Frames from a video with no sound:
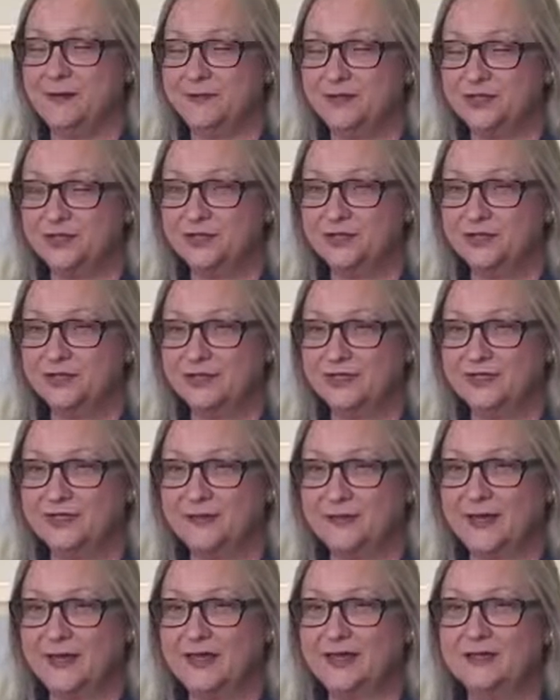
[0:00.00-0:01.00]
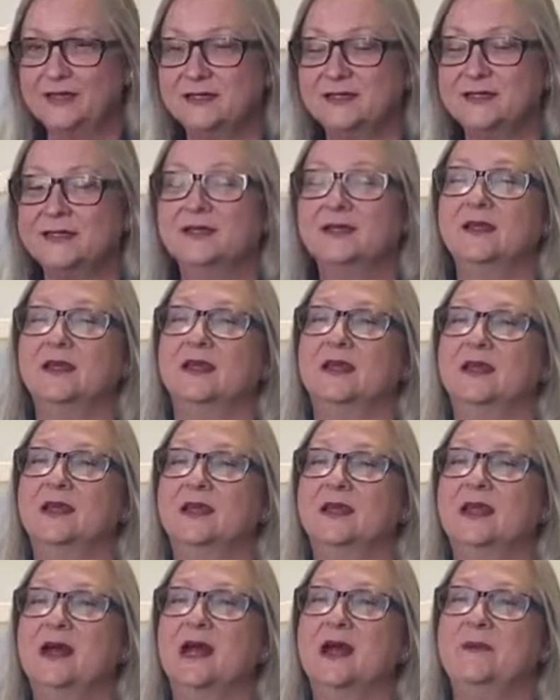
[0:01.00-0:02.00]
is Julia Speight, and
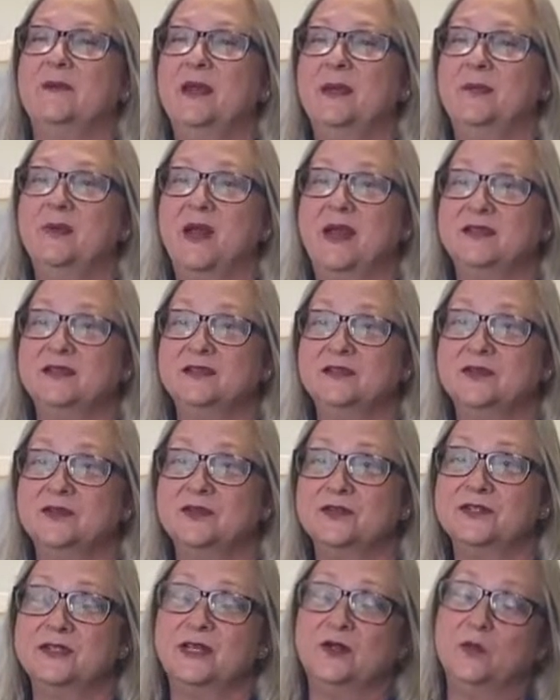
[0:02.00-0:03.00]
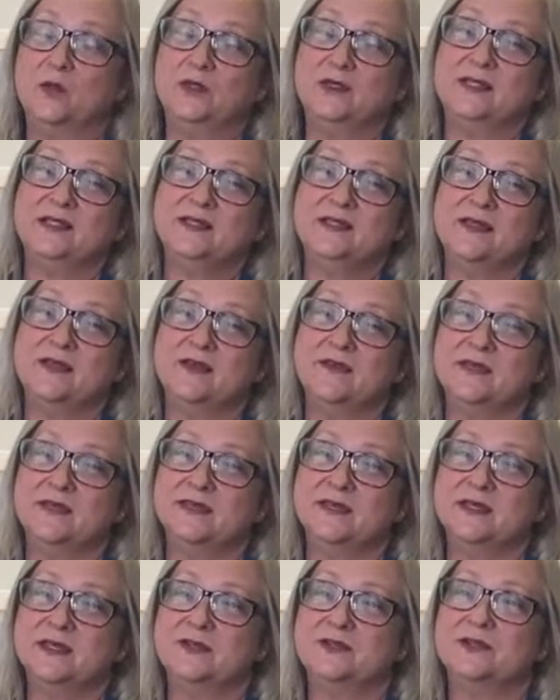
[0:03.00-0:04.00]
I'm a practice nurse at Woodlands Health
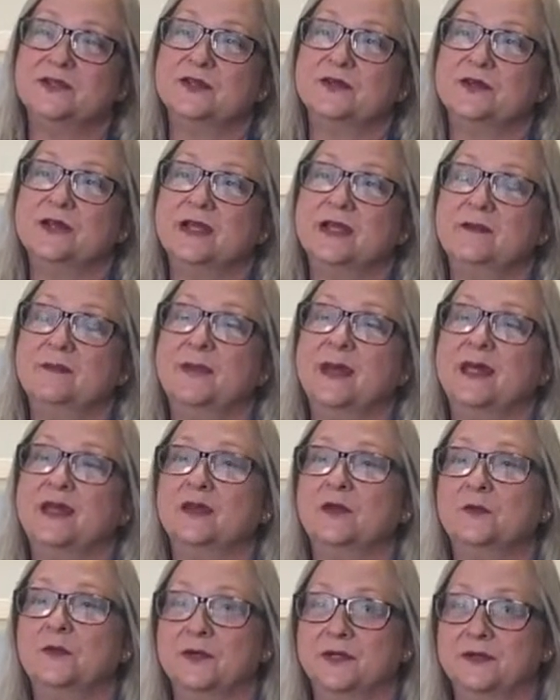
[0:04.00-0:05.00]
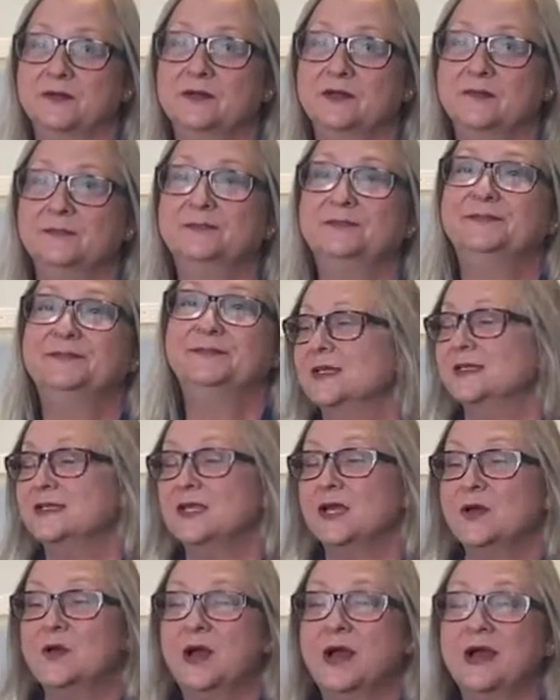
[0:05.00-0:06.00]
Centre in Paddock Wood.
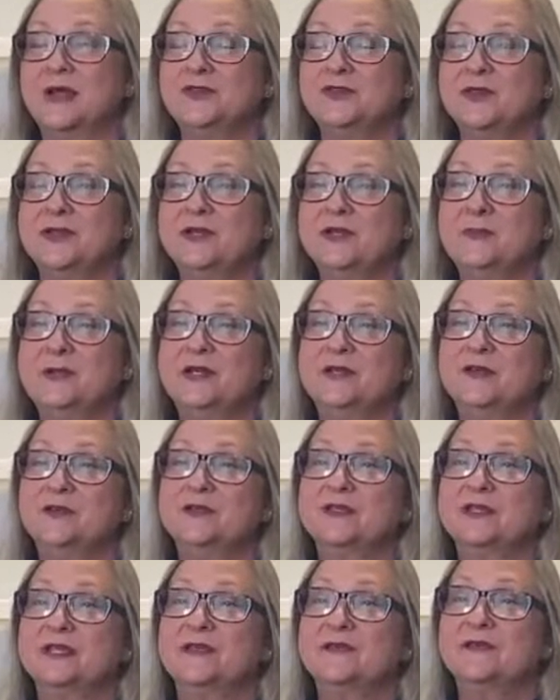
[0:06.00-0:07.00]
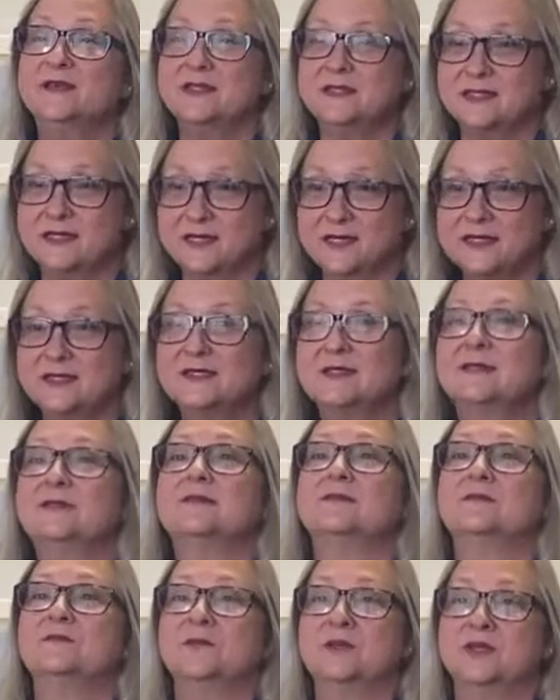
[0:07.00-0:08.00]
So I trained to be a nurse in the States.
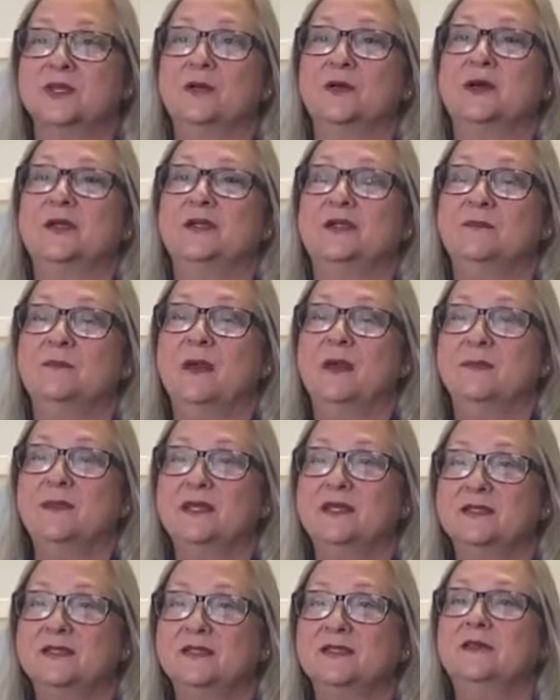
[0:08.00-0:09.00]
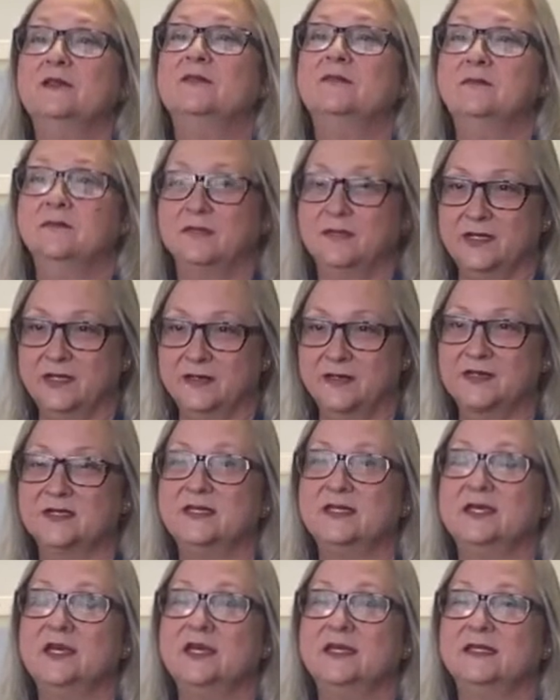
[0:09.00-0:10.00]
So I did my BSN in the
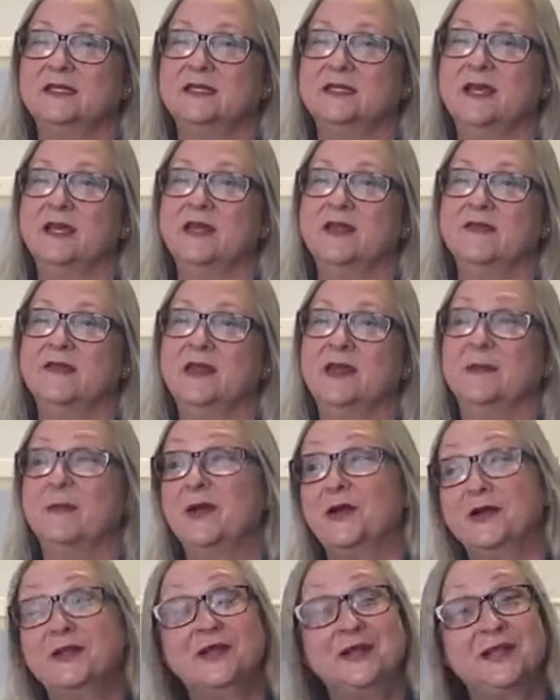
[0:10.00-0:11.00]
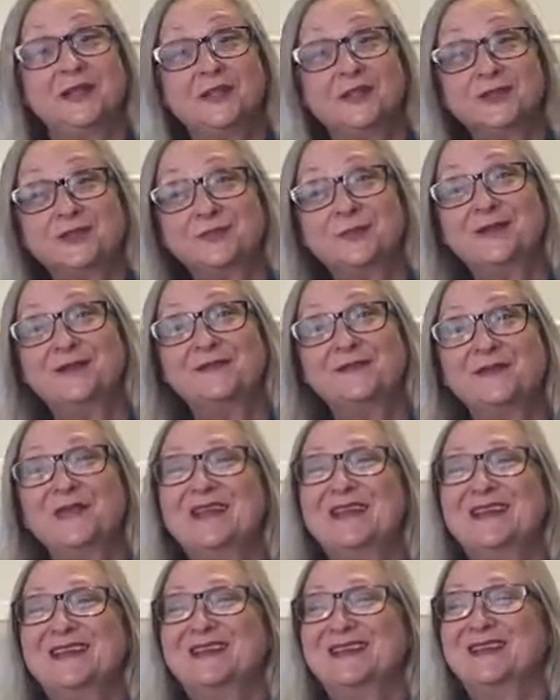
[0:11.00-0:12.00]
States, and then I married an Englishman.
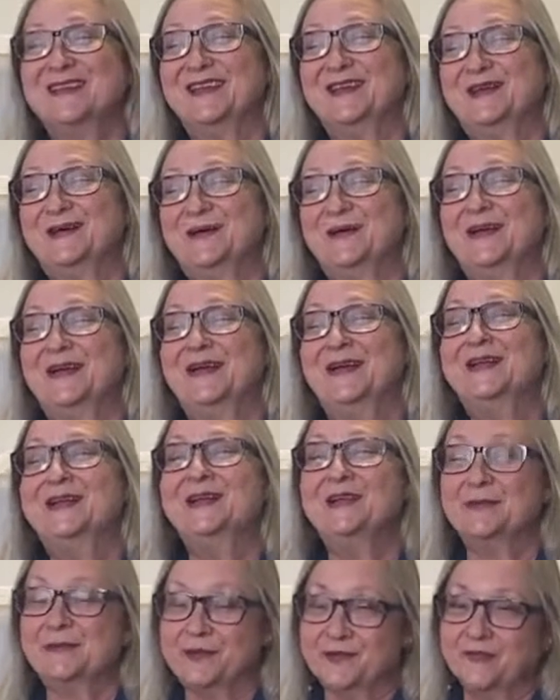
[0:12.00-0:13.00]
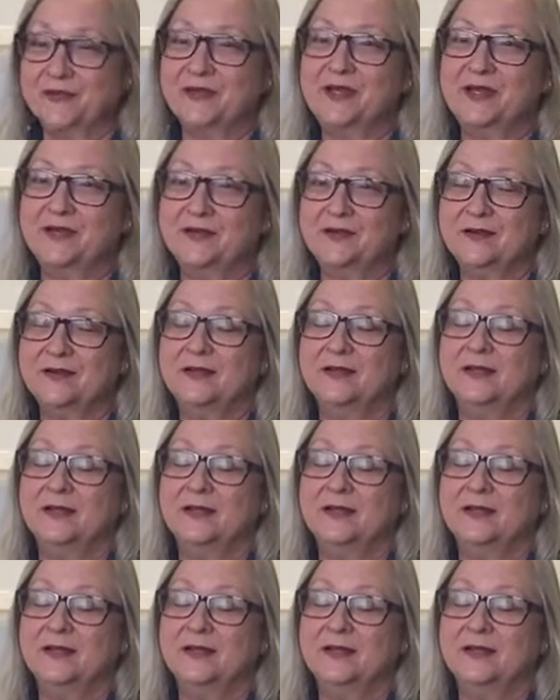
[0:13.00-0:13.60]
So I ended up over here.